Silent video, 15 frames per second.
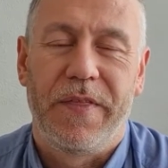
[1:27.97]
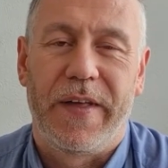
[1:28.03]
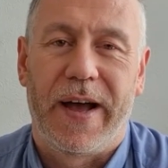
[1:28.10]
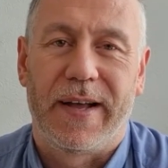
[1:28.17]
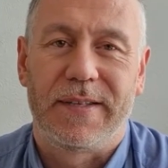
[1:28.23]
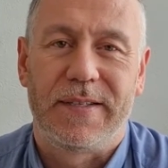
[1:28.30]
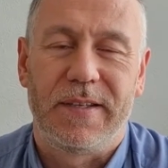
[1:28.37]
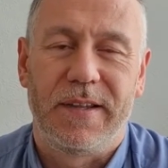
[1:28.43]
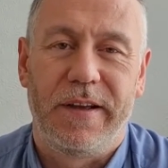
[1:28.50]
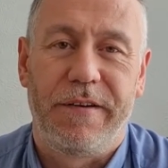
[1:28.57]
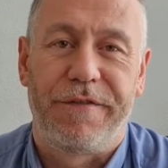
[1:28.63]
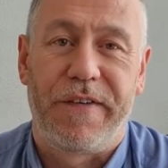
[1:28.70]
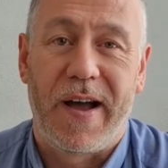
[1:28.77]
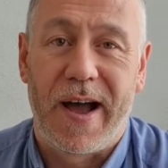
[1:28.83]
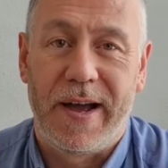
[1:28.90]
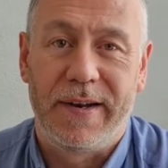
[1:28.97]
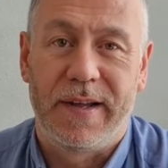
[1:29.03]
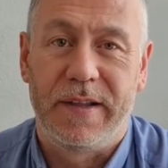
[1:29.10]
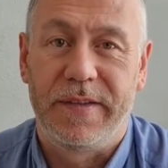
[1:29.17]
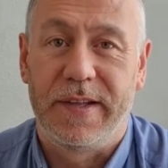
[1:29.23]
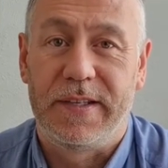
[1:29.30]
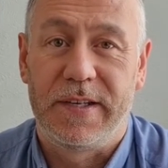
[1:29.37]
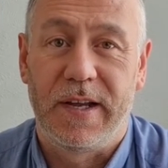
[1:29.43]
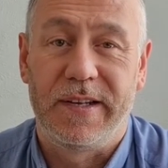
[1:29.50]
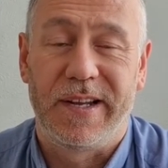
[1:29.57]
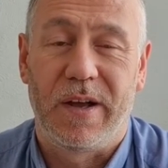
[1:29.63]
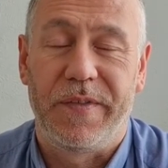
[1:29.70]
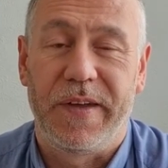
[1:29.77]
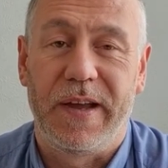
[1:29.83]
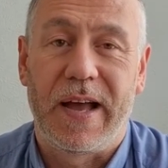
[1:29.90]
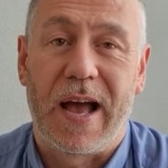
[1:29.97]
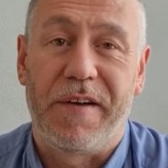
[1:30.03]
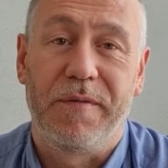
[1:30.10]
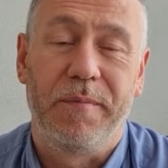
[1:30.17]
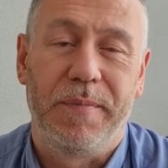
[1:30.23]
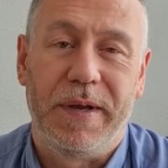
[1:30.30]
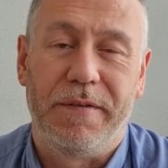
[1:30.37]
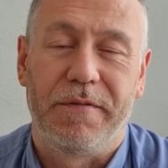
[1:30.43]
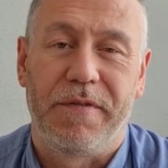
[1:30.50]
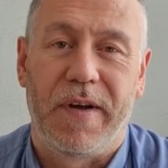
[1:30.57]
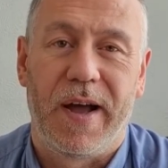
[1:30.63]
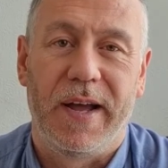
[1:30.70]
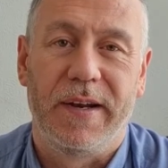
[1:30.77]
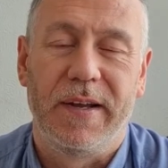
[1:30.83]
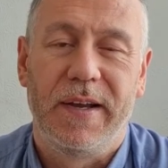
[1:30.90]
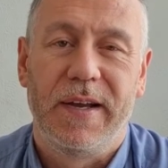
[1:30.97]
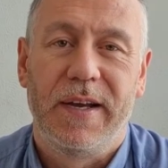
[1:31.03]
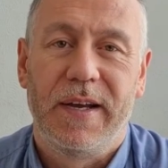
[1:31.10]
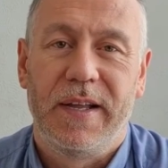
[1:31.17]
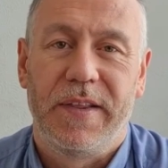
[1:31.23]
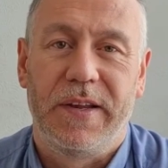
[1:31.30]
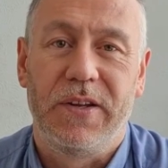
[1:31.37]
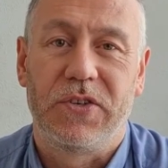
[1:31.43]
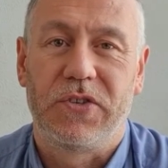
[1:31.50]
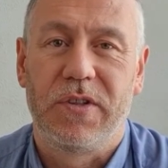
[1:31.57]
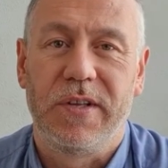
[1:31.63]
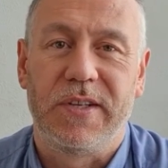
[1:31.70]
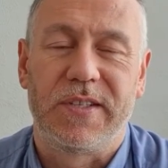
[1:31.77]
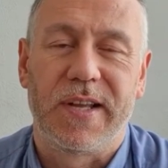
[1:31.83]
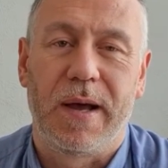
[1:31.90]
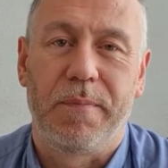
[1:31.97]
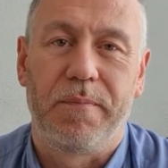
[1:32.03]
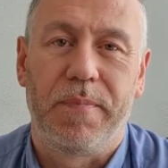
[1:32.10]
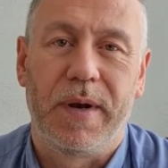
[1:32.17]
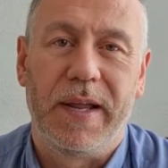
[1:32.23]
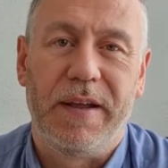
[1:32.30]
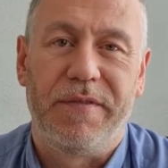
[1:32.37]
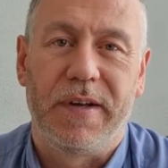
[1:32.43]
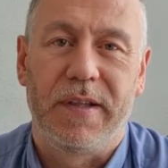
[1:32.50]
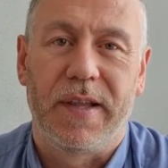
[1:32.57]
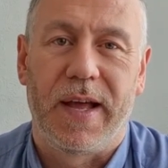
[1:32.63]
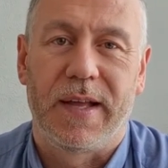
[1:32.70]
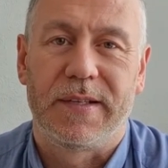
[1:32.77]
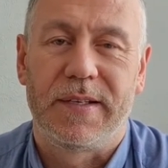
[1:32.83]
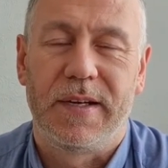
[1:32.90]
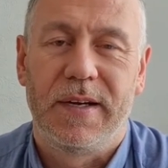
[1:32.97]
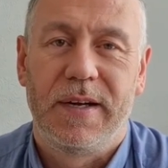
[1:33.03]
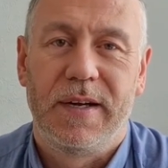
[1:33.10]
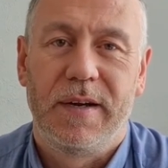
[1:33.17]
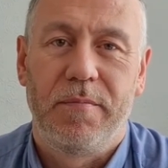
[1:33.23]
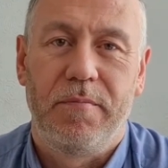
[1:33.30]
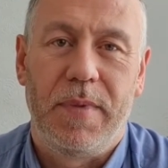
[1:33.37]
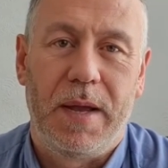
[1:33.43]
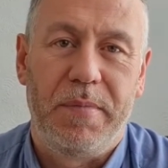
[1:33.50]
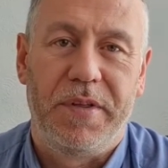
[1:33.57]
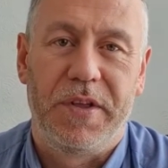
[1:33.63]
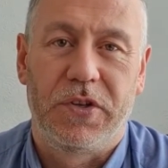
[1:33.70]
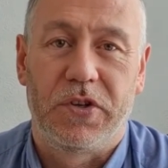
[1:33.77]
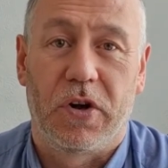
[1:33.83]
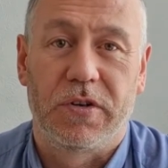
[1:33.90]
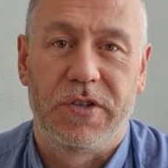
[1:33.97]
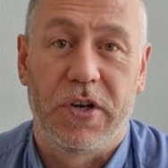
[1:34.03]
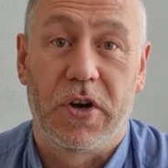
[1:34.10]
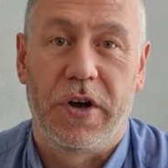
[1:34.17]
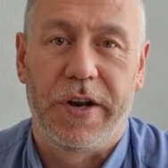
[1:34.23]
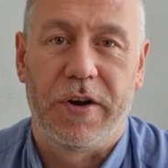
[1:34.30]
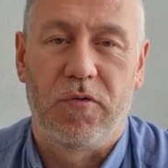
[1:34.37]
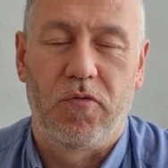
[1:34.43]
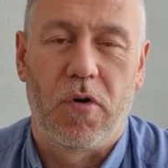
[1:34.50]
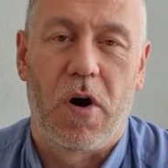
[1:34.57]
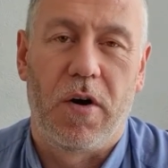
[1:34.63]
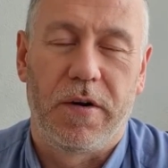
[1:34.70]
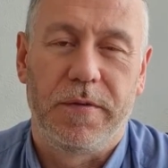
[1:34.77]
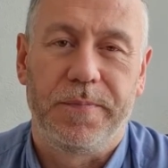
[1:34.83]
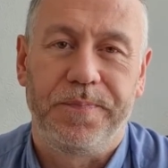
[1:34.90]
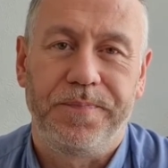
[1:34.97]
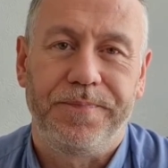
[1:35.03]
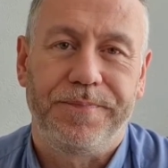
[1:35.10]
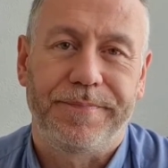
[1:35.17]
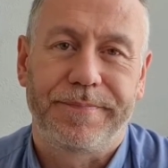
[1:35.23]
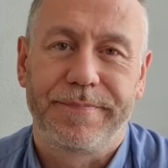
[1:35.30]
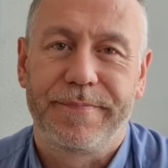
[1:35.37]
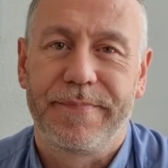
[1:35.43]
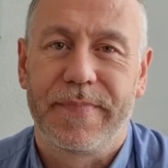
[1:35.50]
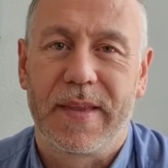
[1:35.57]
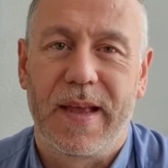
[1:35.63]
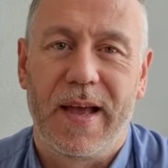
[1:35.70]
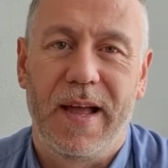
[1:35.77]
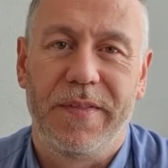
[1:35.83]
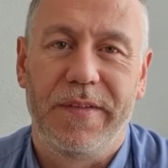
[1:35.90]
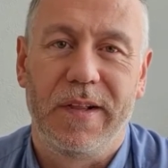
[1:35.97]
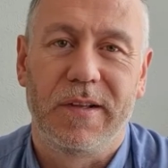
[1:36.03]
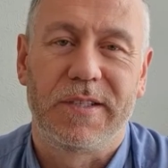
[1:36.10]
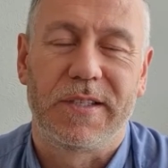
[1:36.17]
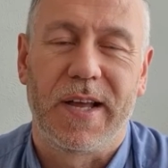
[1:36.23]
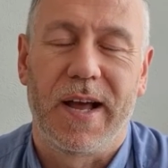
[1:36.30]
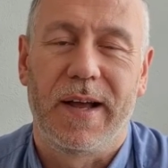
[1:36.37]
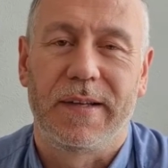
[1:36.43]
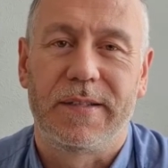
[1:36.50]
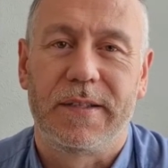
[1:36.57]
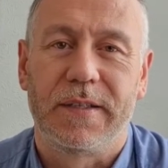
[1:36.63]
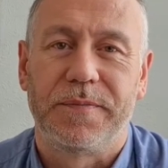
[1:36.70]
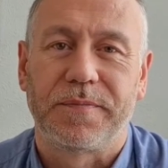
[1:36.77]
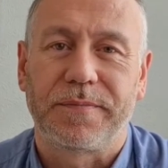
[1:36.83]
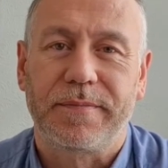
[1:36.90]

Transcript: that they're fine and they turned out they haven't been fine, They initially start believing that maybe the doctor got it wrong and they'll start